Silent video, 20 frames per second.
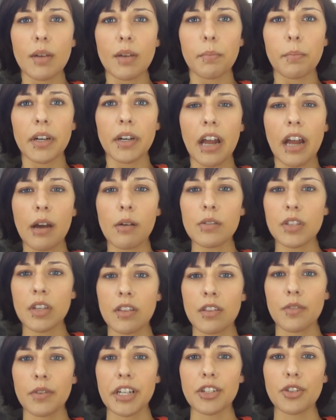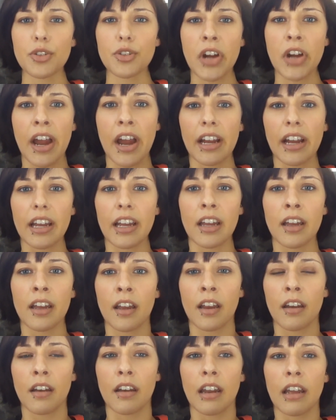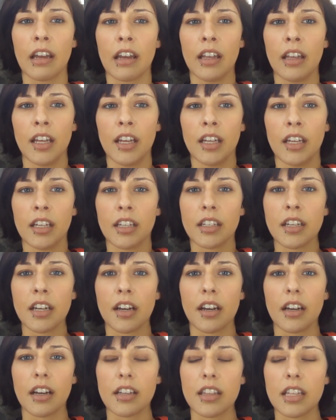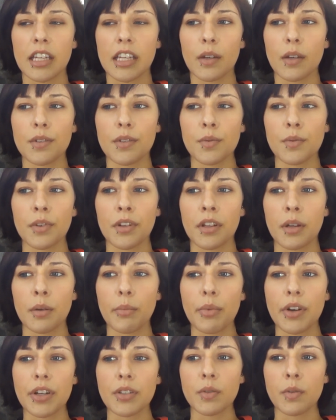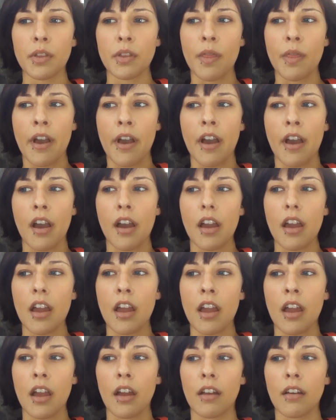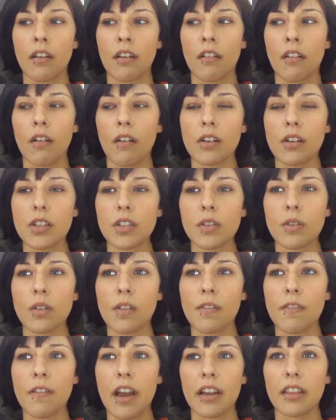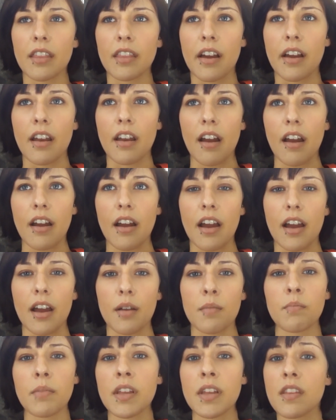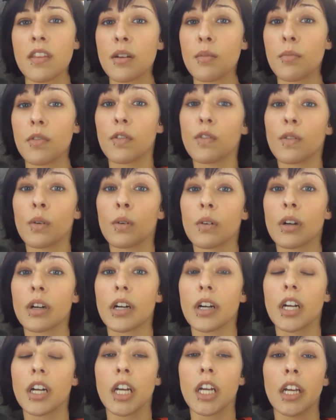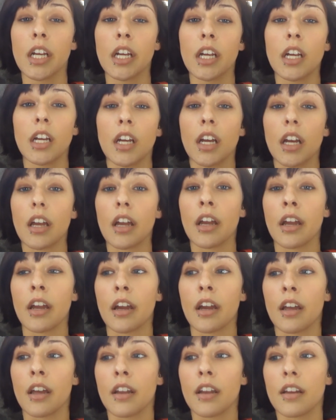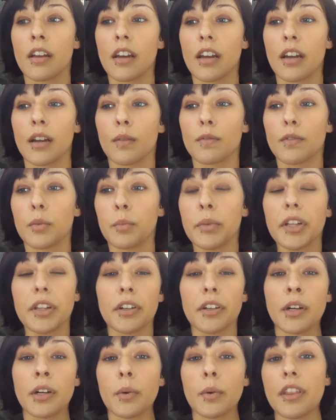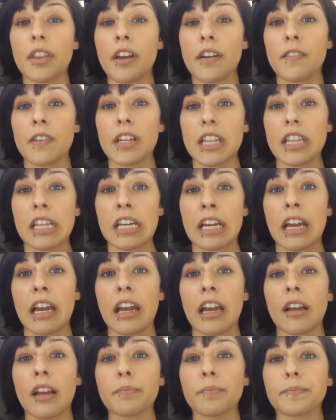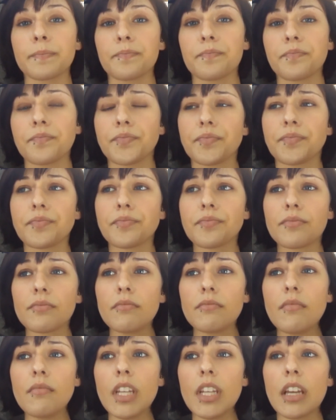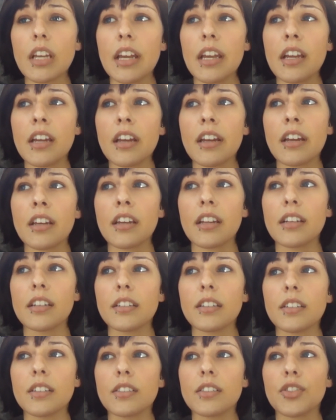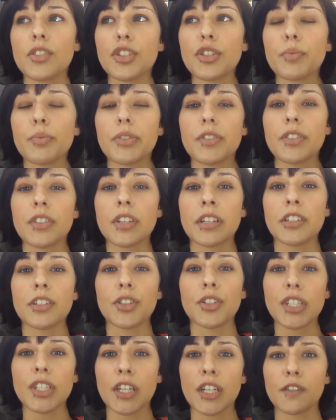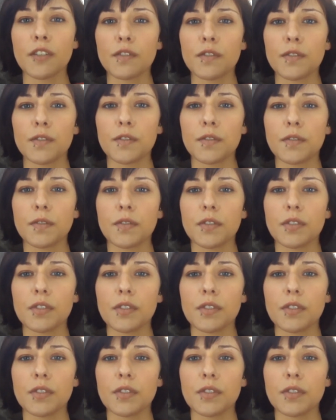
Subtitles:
but I was on the right track, and yeah, I think he was really impressed with that, and also the fact that I had been there before, and I'm familiar with everything, and just present yourself,